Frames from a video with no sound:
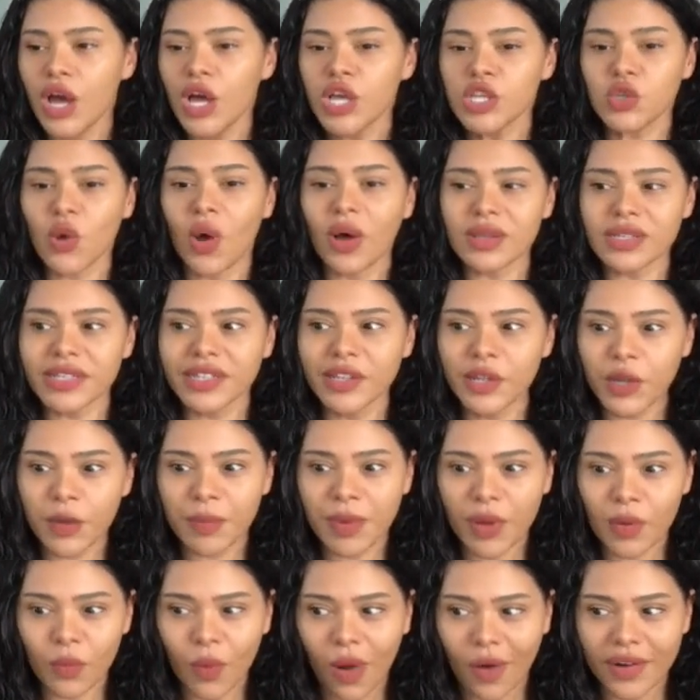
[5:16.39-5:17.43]
So I was a little
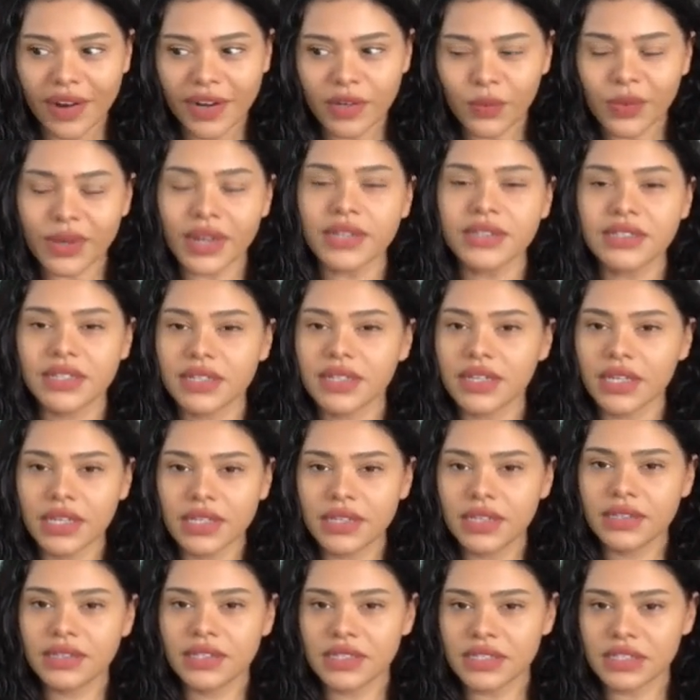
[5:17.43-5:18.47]
bit worried when I did hear
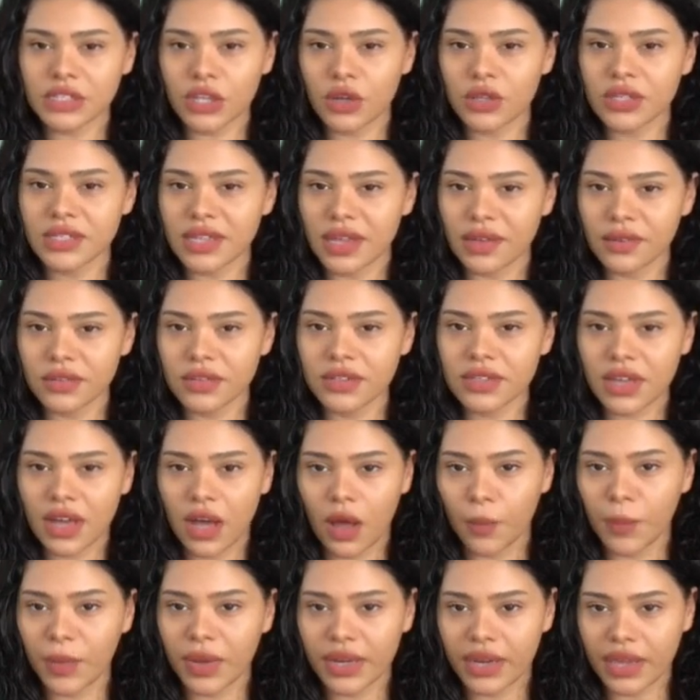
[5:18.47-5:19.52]
the disco sounds
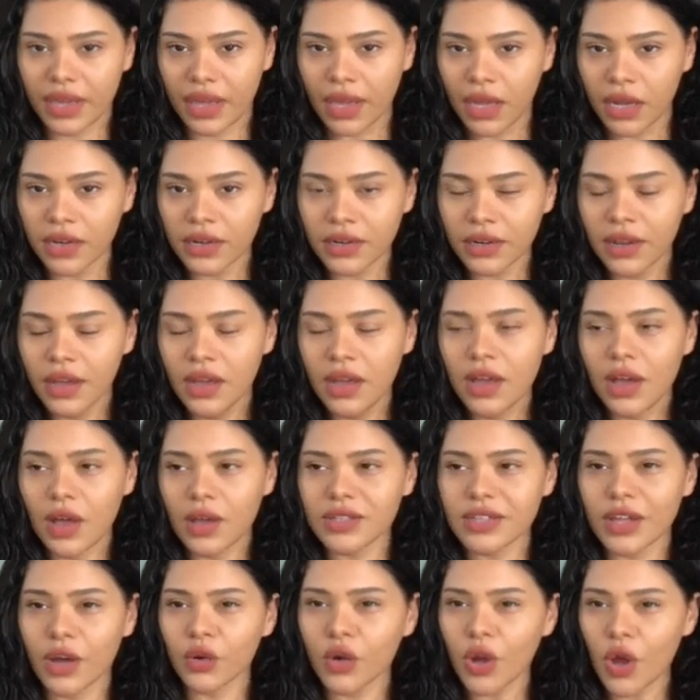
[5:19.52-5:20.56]
coming in. I
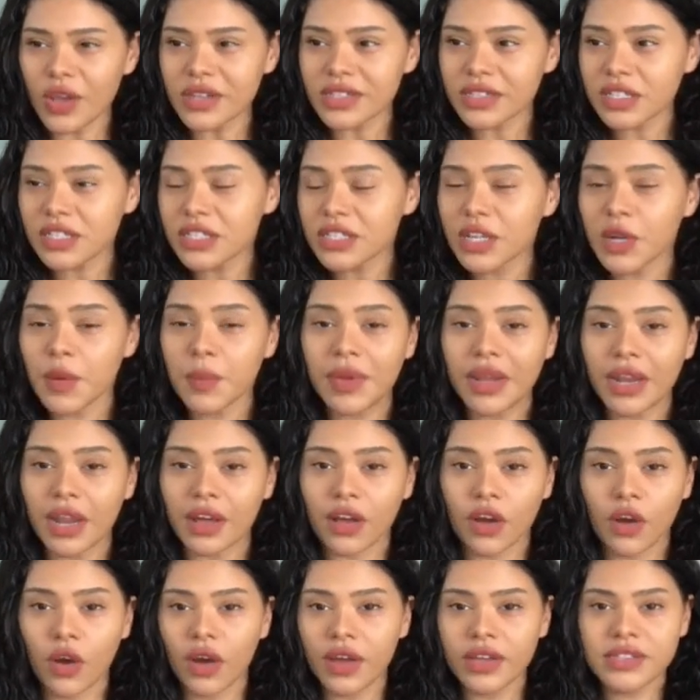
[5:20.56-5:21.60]
was like, oh no, is it just gonna be like
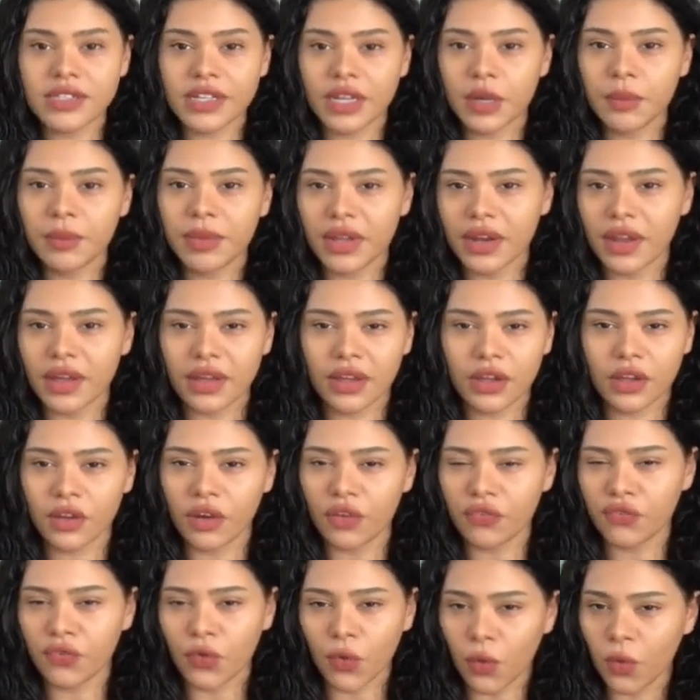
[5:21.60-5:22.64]
a, is it gonna be like a, a
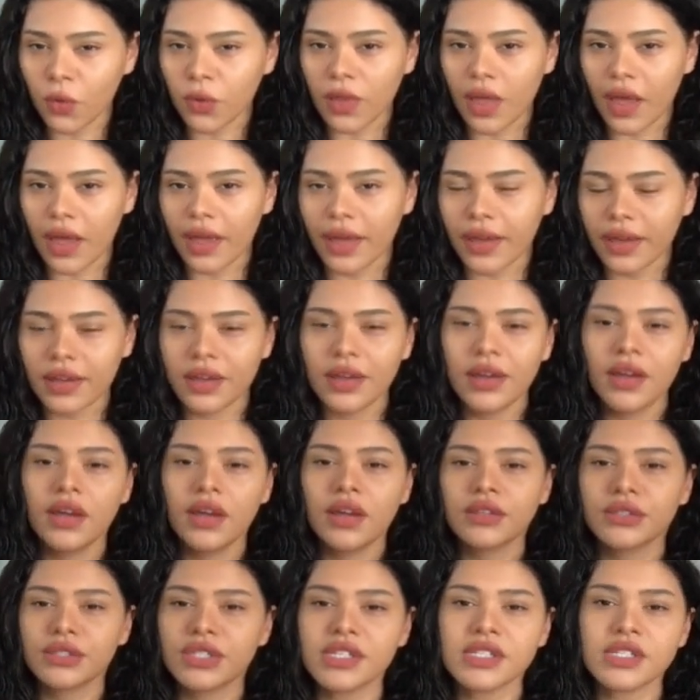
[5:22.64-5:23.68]
full like
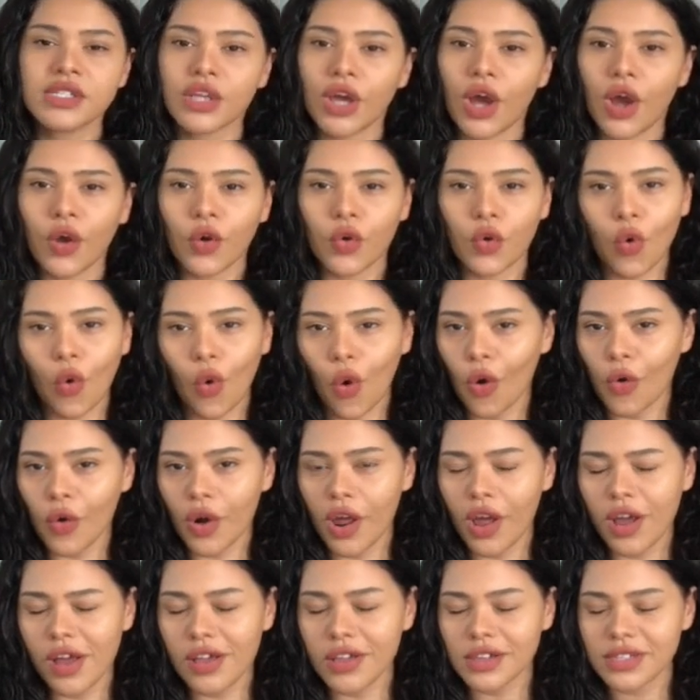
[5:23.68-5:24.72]
disco
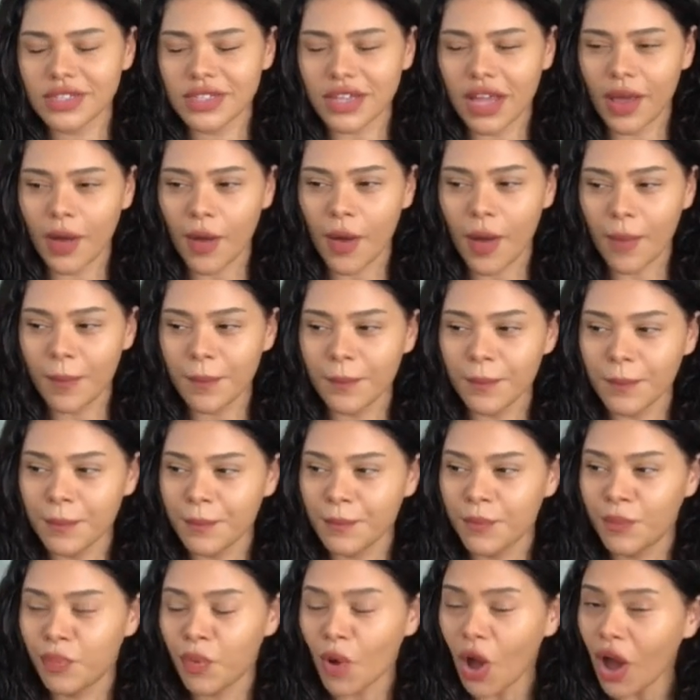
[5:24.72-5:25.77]
chorus?
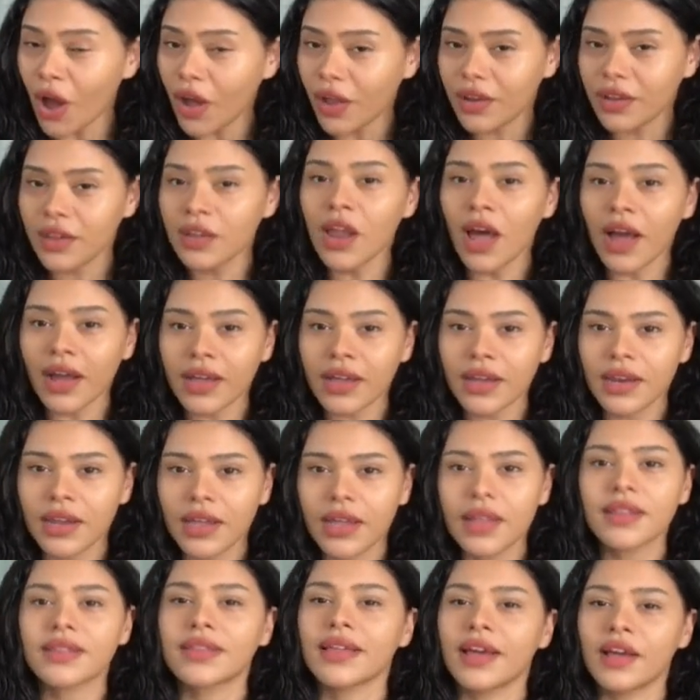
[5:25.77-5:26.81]
Um, but
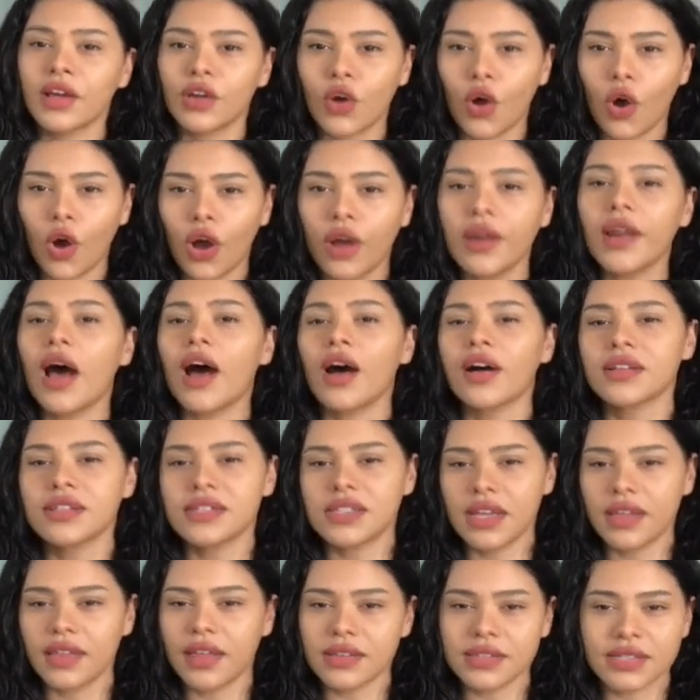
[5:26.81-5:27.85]
luckily, thank God, I'd
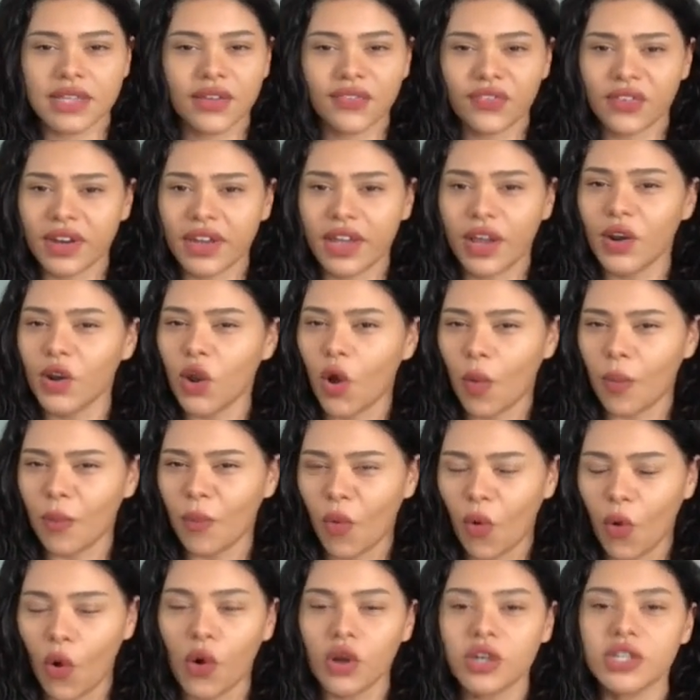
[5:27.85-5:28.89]
say that's definitely a lot
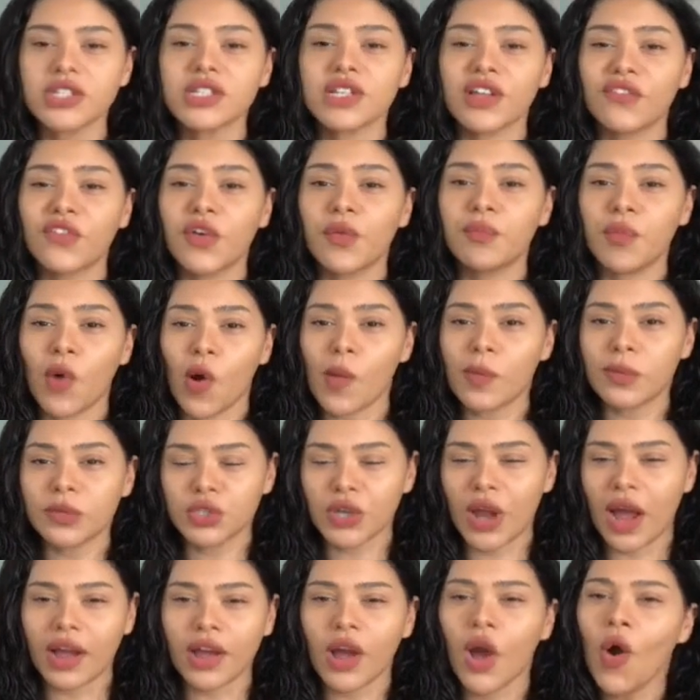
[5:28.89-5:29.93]
more just of a pop
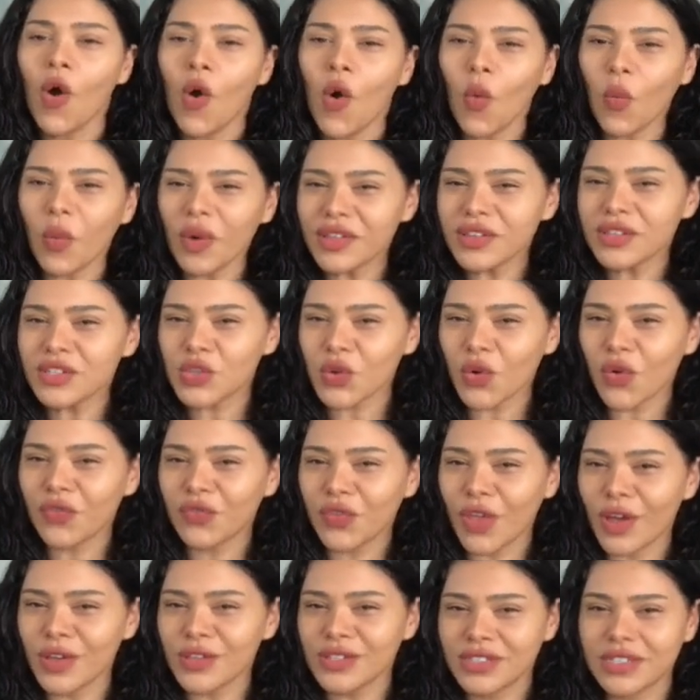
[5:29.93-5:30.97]
track with sort of
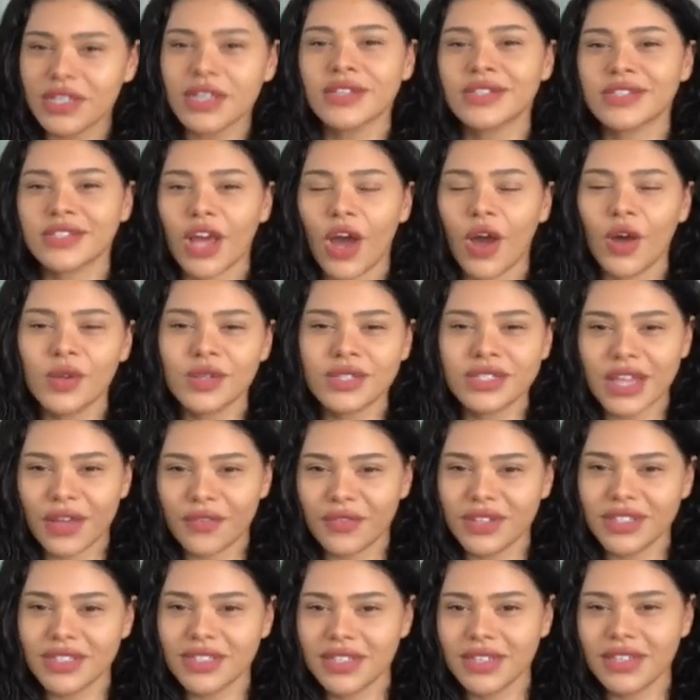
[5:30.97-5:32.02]
those disco
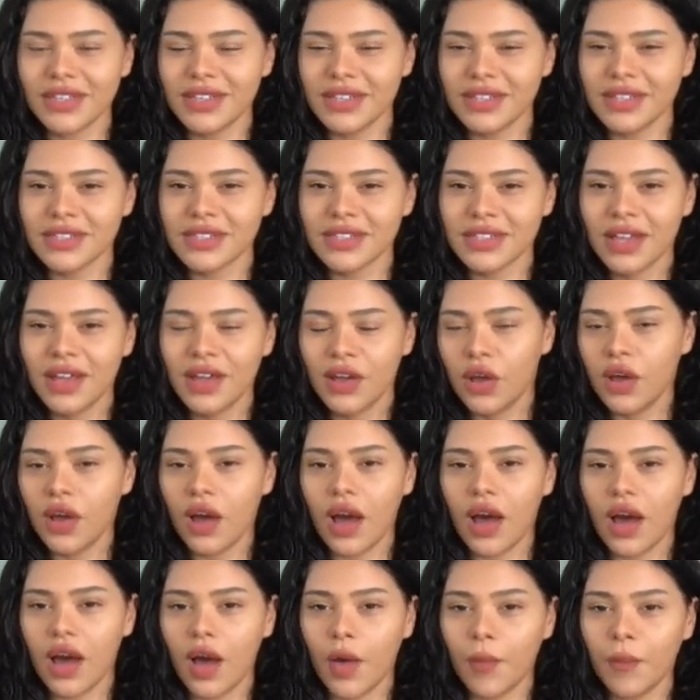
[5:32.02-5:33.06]
70s
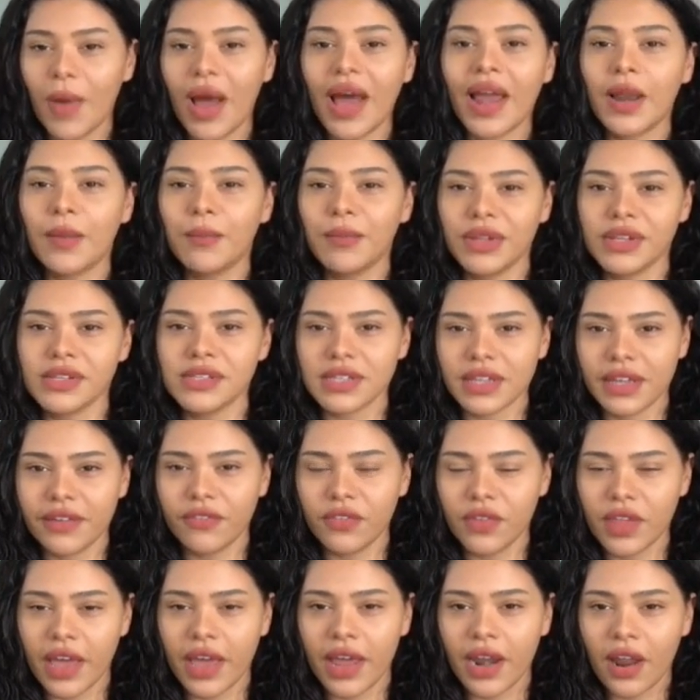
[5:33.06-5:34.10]
um, elements
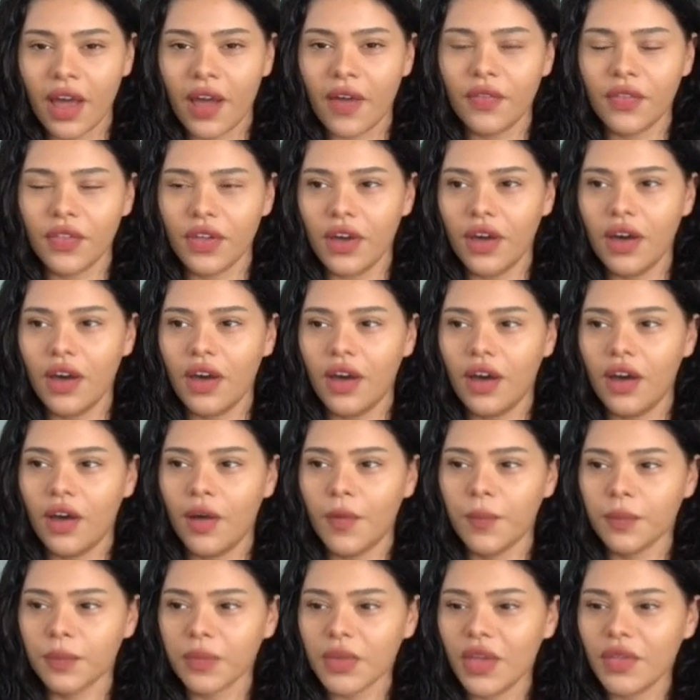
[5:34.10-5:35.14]
in there, like the
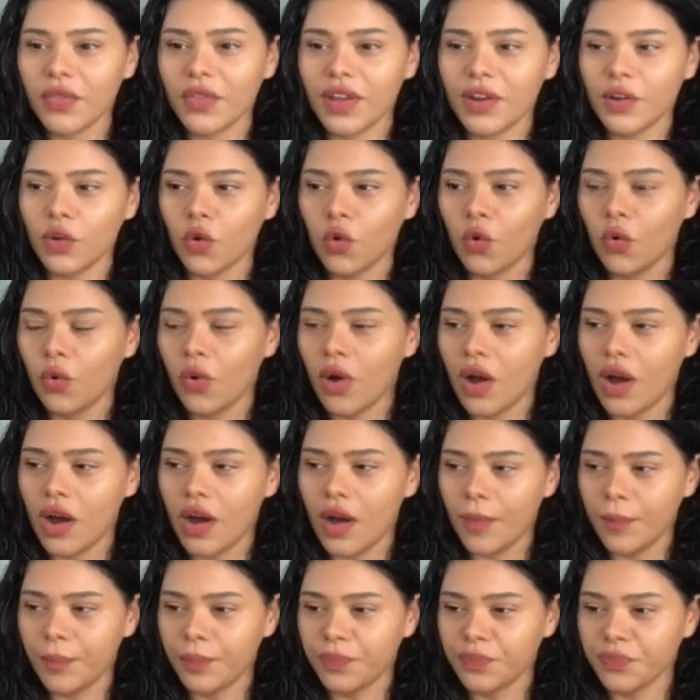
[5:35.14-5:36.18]
the little
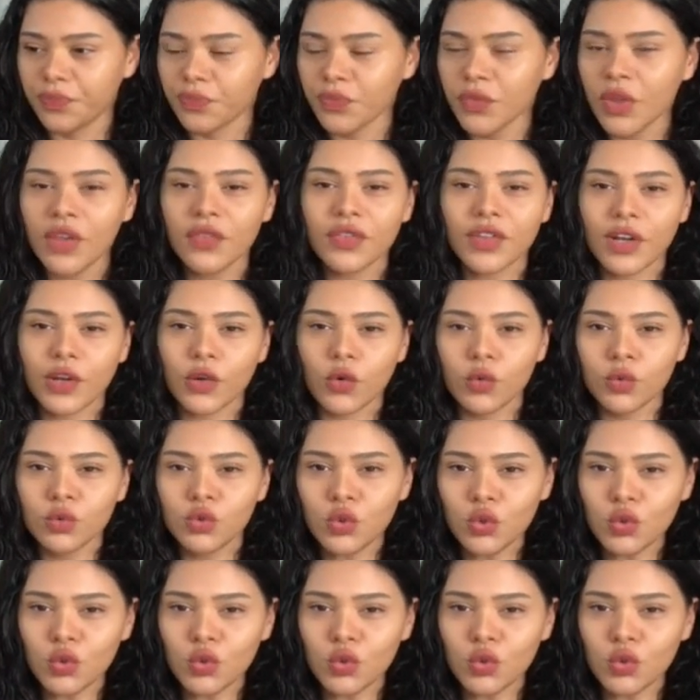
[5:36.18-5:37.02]
um, the little